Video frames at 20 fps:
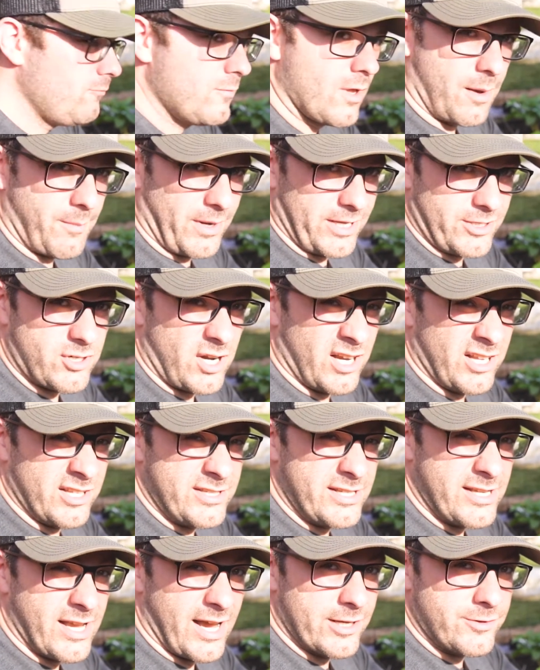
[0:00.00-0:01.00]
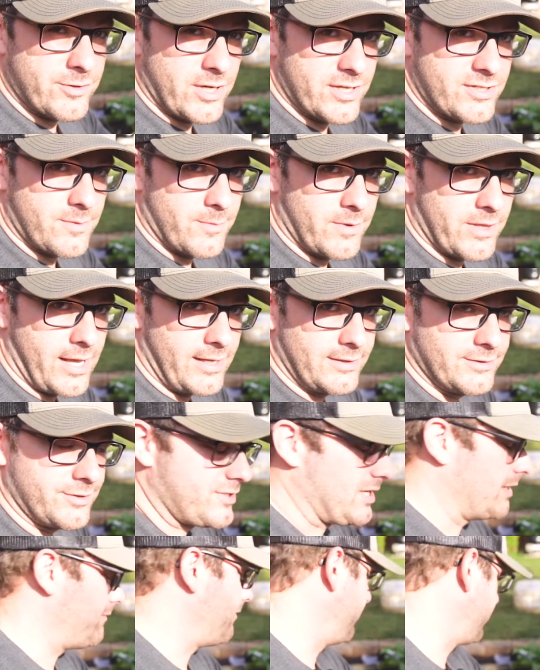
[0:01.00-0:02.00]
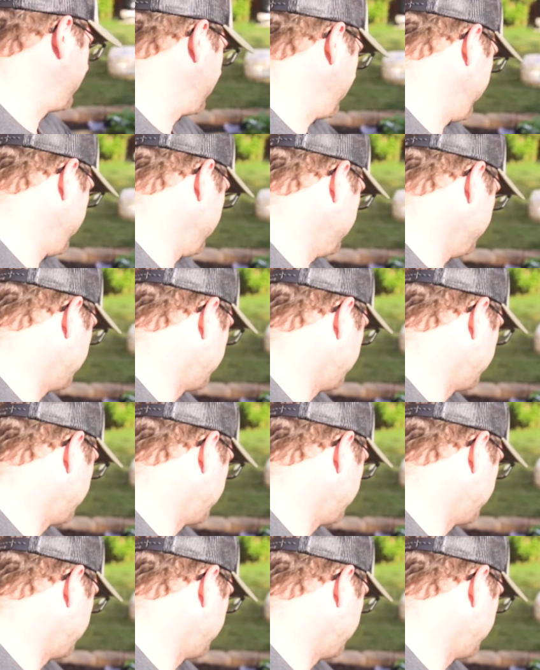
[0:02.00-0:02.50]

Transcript: I might try and dehydrate some of that and save it for later.